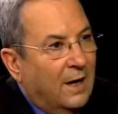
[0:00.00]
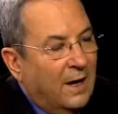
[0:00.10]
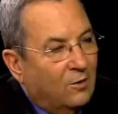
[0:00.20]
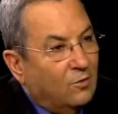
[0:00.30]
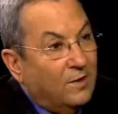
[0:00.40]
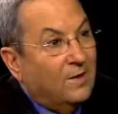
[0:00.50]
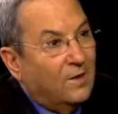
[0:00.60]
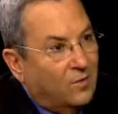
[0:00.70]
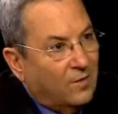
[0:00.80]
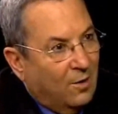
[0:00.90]
I don't think that
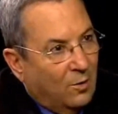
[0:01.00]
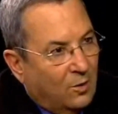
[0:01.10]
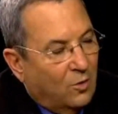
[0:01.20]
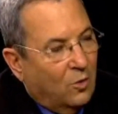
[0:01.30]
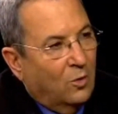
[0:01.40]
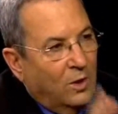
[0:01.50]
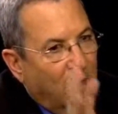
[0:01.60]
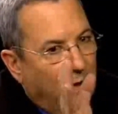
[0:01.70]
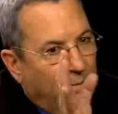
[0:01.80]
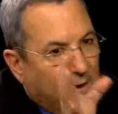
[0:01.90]
it's our role,
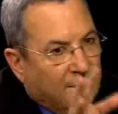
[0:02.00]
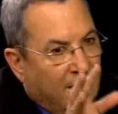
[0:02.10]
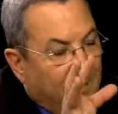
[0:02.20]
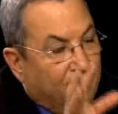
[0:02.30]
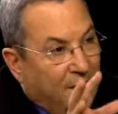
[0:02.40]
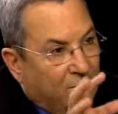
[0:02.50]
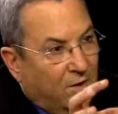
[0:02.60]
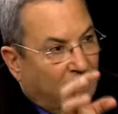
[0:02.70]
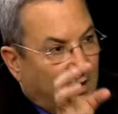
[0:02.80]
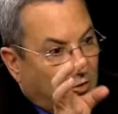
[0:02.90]
but they are
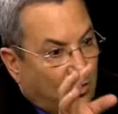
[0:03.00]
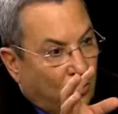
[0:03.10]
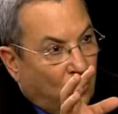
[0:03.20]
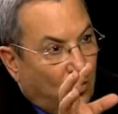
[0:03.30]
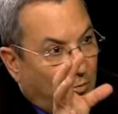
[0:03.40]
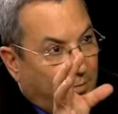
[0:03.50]
basically two